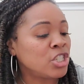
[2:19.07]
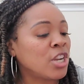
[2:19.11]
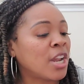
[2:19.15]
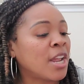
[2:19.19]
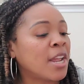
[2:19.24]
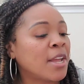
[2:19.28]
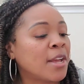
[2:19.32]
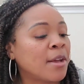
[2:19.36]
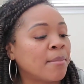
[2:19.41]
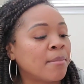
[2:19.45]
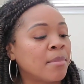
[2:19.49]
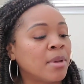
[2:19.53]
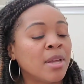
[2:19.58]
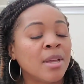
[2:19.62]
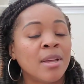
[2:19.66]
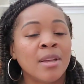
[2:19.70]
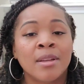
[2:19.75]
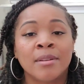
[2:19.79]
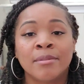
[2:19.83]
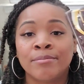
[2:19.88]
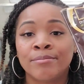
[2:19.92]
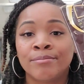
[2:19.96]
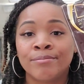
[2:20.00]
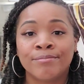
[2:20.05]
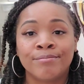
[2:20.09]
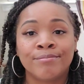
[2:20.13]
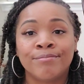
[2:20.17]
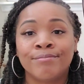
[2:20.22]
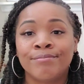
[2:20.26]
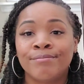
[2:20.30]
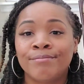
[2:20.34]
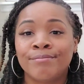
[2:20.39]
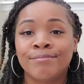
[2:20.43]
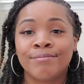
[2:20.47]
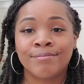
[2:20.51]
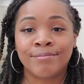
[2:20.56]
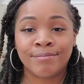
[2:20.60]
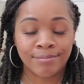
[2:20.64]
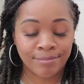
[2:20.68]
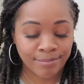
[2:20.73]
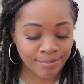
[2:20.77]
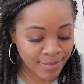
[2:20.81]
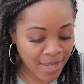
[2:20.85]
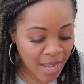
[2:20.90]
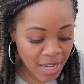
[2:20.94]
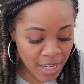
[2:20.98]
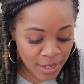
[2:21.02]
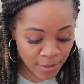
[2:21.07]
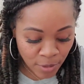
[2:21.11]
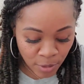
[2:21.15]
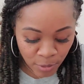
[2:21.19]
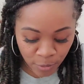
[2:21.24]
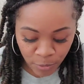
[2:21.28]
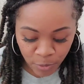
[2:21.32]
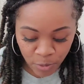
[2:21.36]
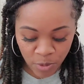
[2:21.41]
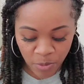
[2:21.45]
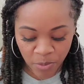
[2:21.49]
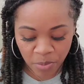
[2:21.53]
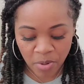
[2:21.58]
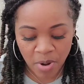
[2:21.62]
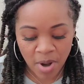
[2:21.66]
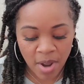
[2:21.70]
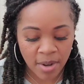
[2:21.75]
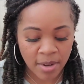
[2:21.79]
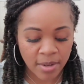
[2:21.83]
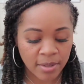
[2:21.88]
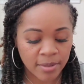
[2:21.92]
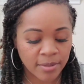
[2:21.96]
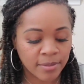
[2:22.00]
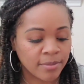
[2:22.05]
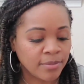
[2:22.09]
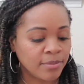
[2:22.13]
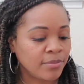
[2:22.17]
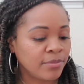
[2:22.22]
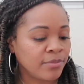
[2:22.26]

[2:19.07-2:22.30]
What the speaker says: Jam. Not even a full product.